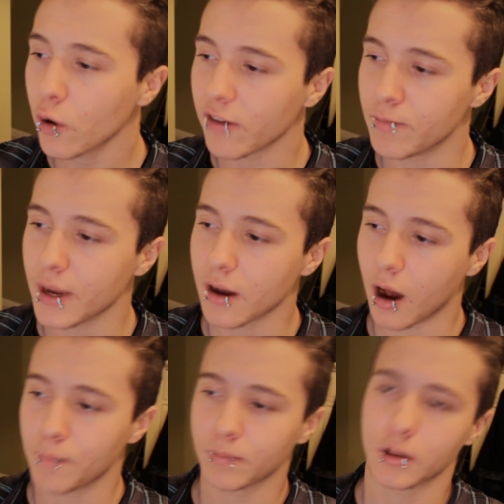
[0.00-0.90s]
though I've been
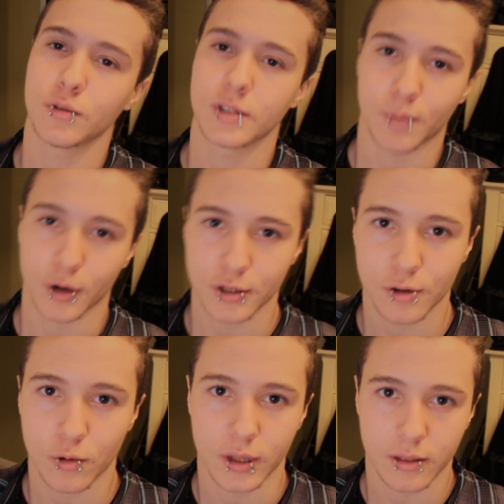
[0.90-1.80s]
up close and
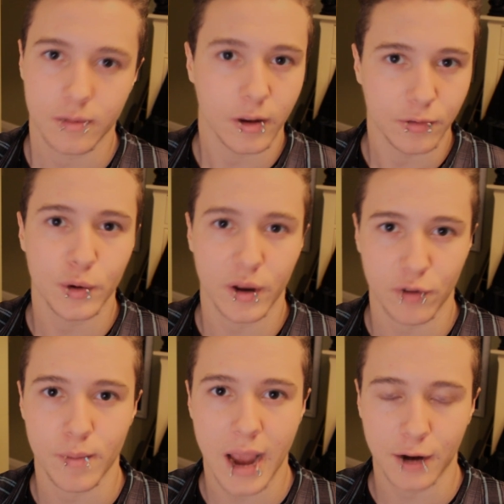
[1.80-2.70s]
personal with a few
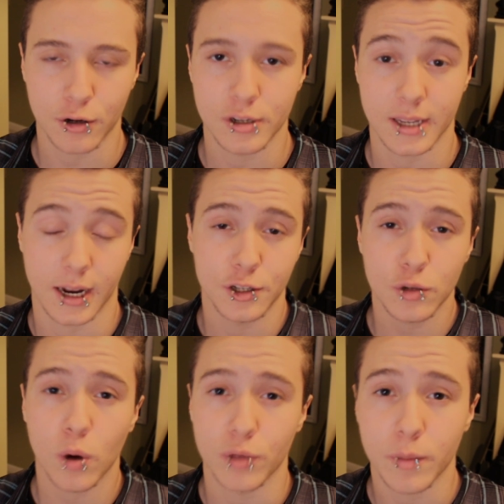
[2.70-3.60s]
different packers, and I
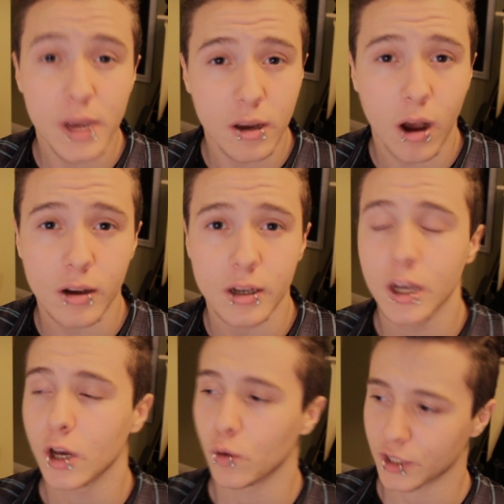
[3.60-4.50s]
do own the Peacock,
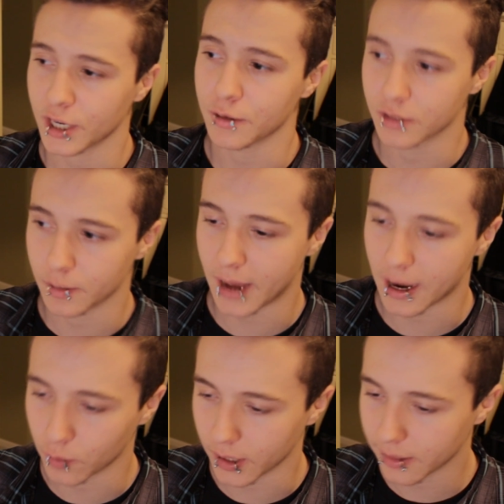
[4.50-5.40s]
which I used to
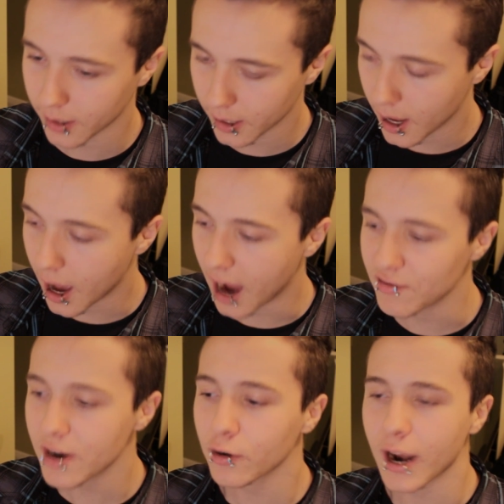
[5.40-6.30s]
pack with,
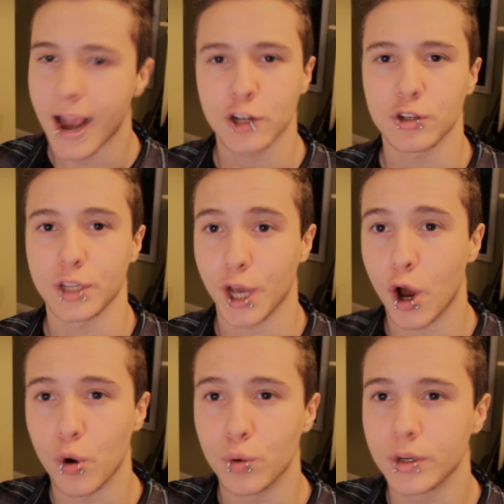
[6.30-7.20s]
I've never actually
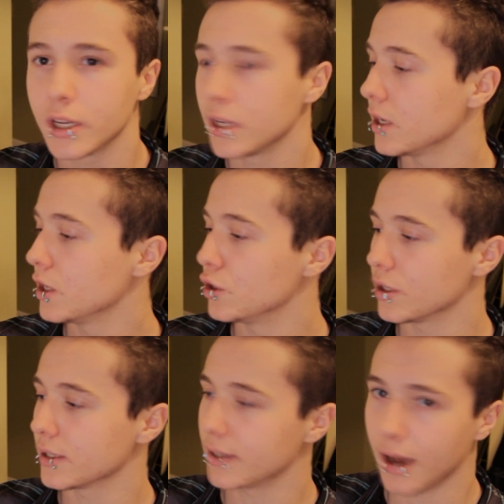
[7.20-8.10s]
owned
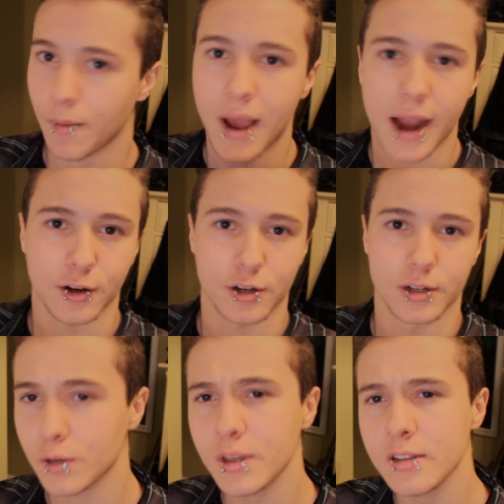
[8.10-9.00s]
just a packer.
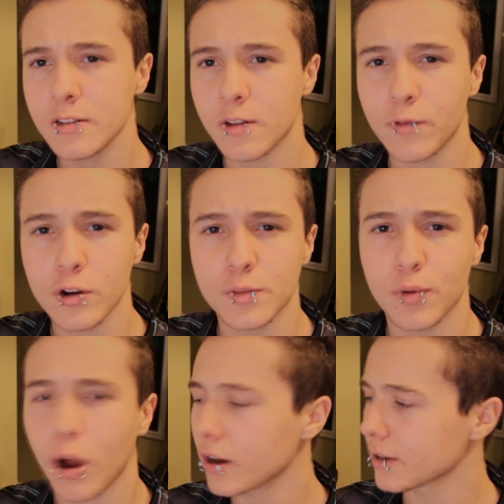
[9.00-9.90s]
So this is the first
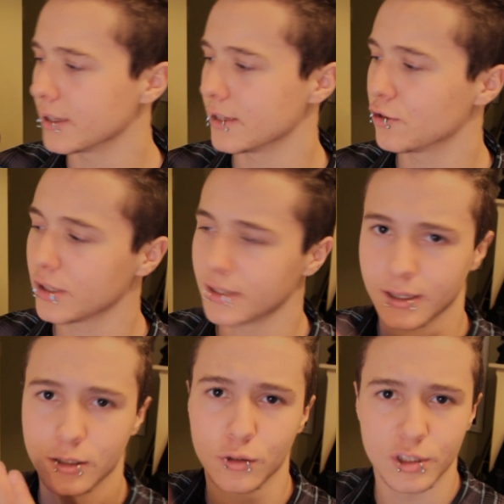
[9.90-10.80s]
product that's just
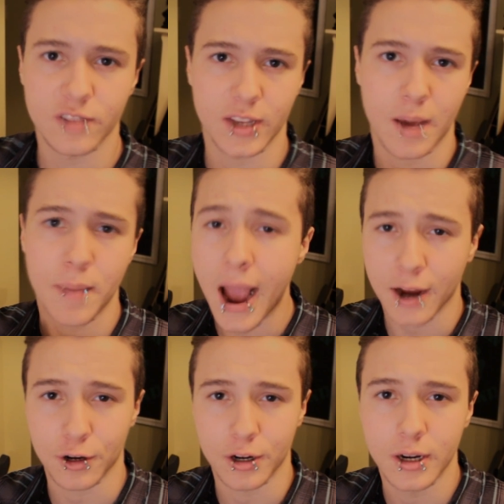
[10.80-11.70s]
exclusively a
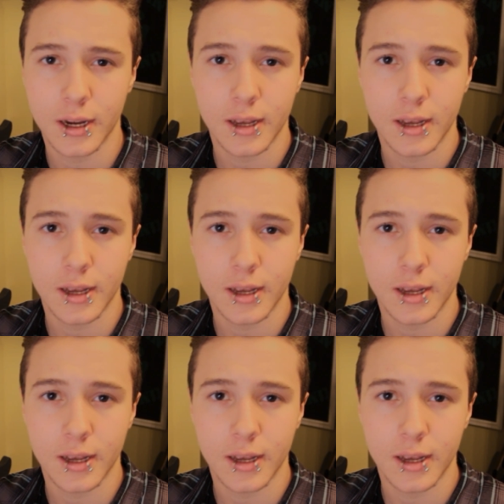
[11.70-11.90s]
packer